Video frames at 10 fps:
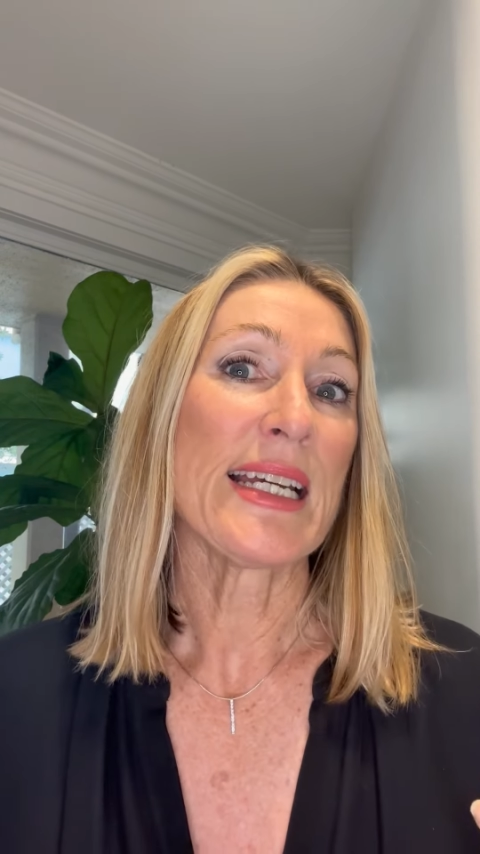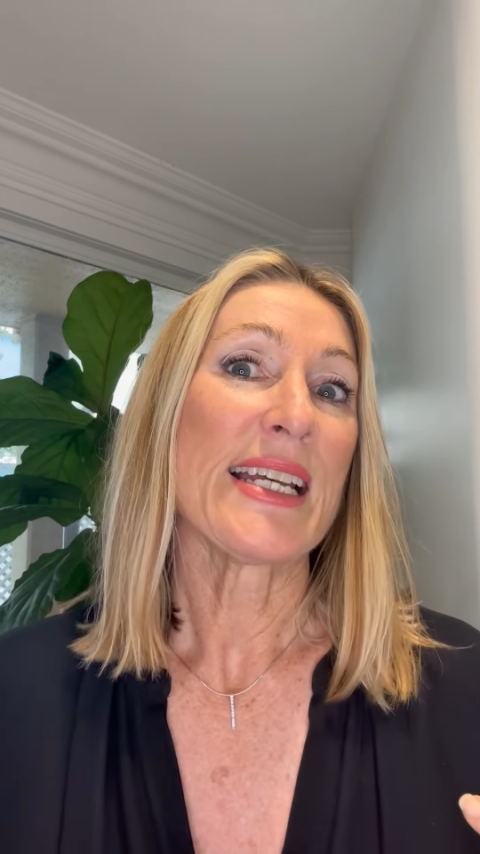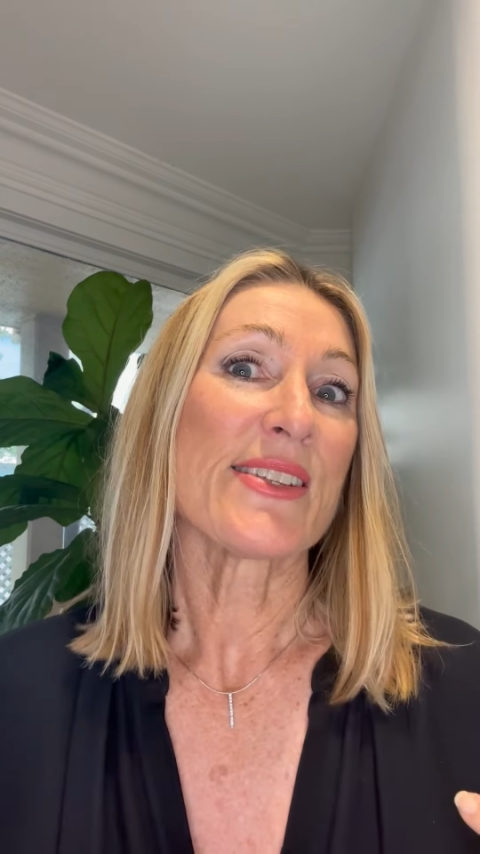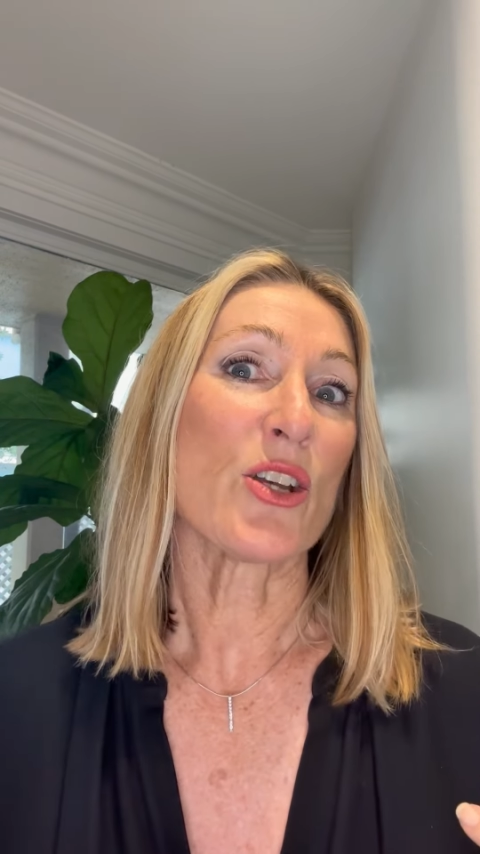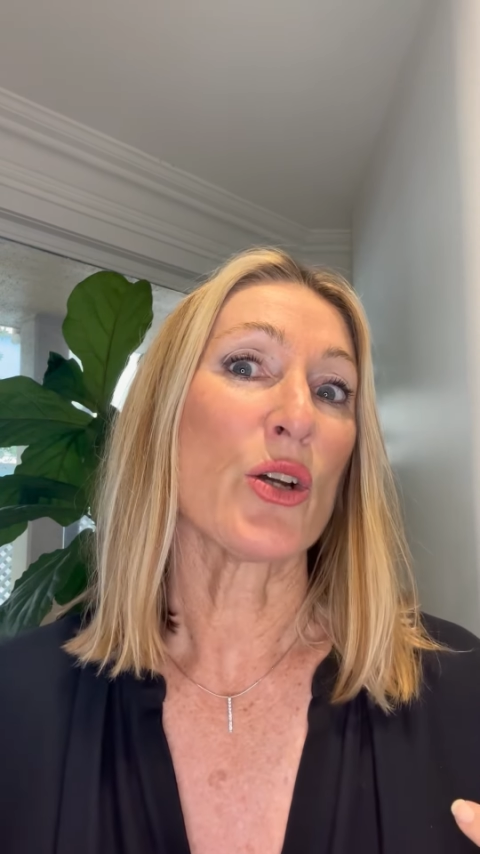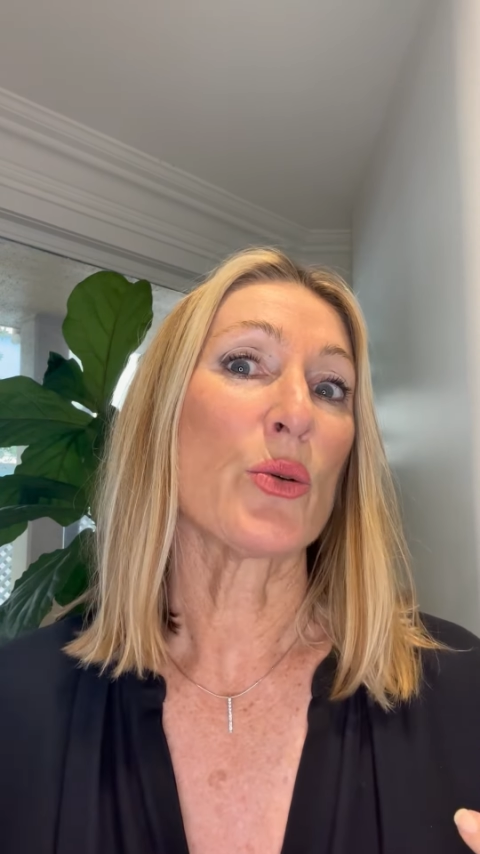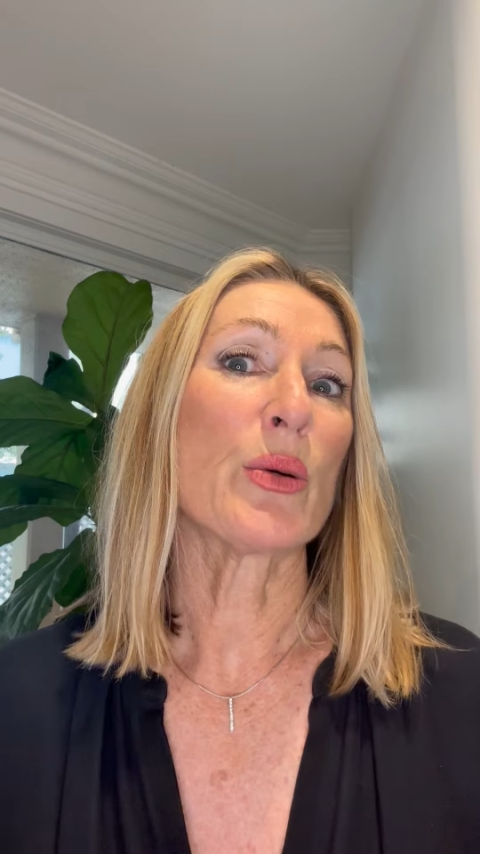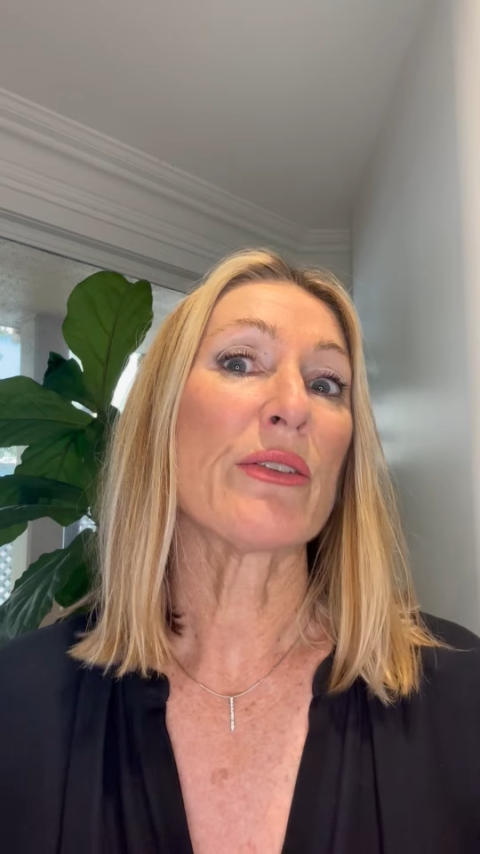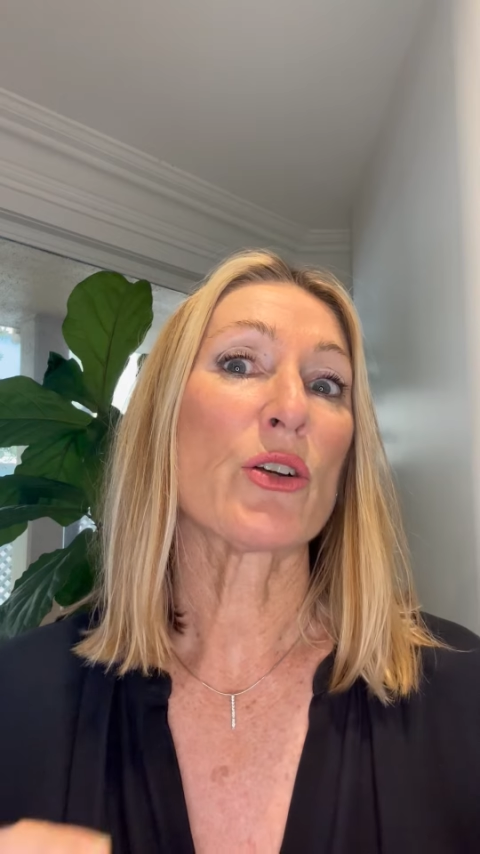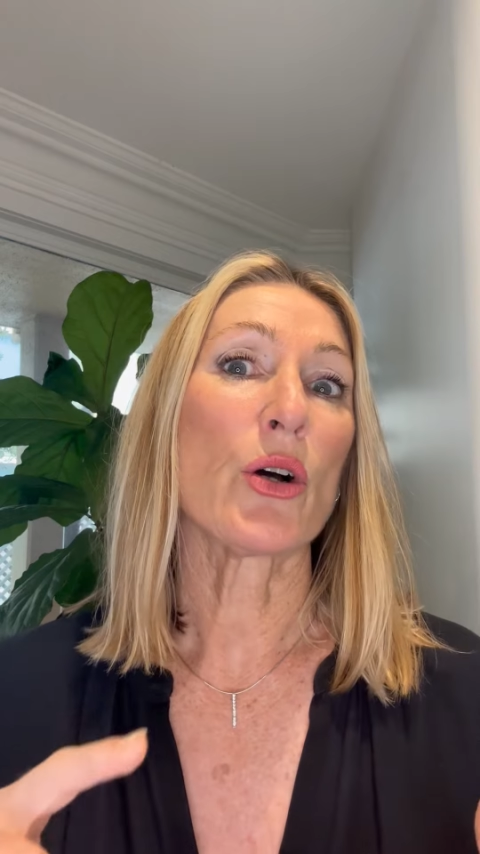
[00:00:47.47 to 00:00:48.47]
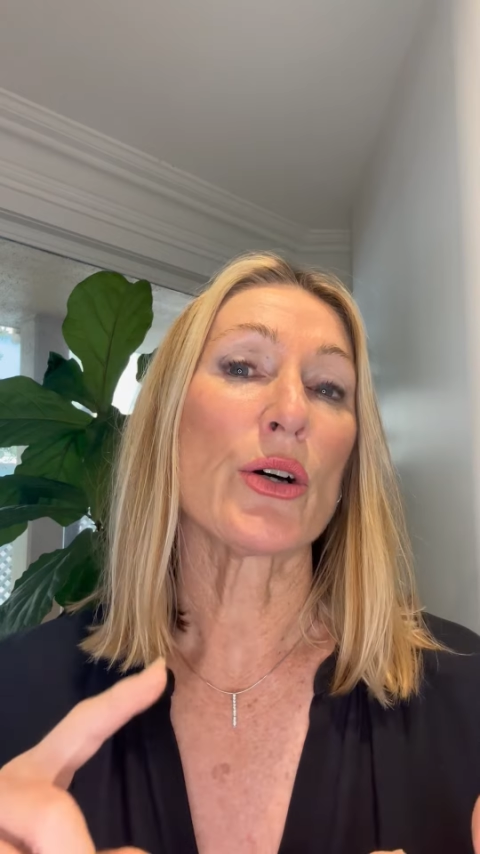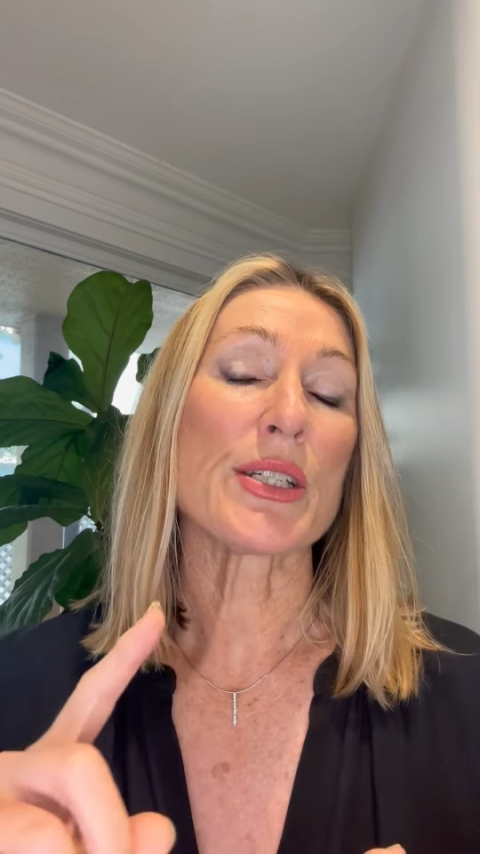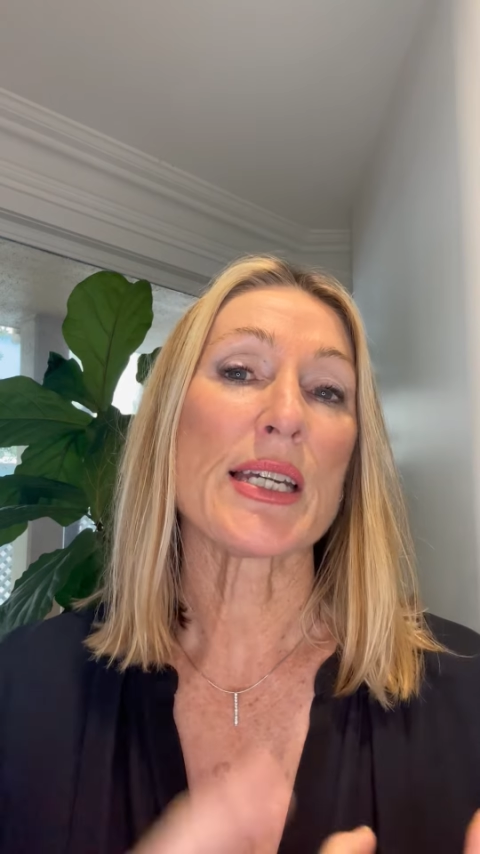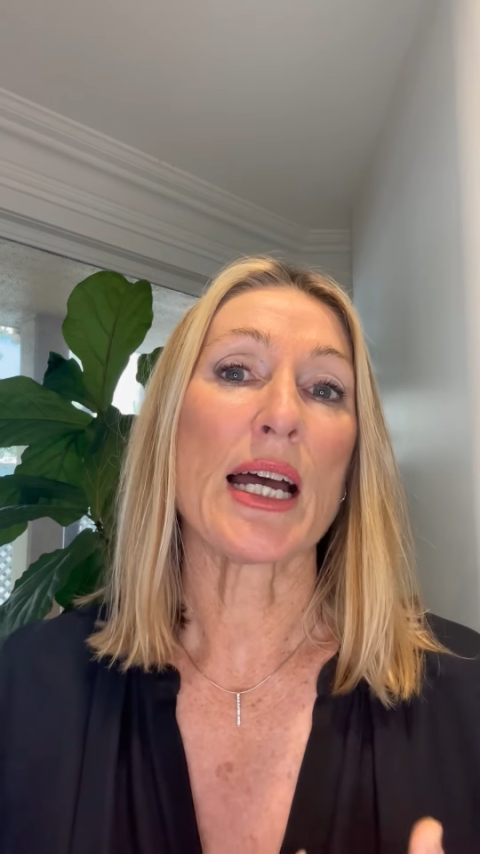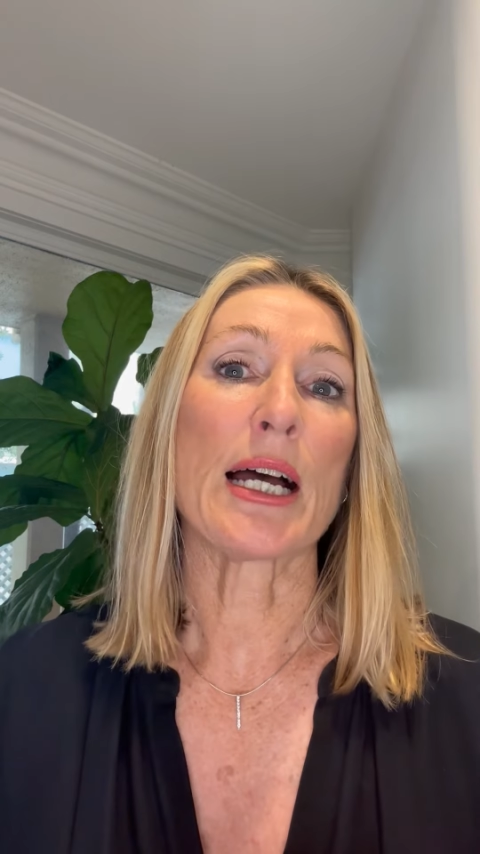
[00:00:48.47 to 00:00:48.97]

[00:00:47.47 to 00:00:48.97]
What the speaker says: So we've got